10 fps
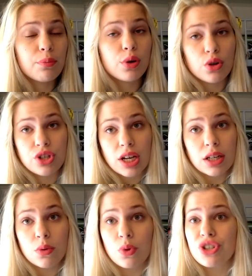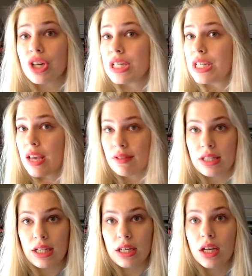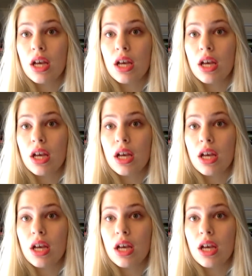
project, which I never did.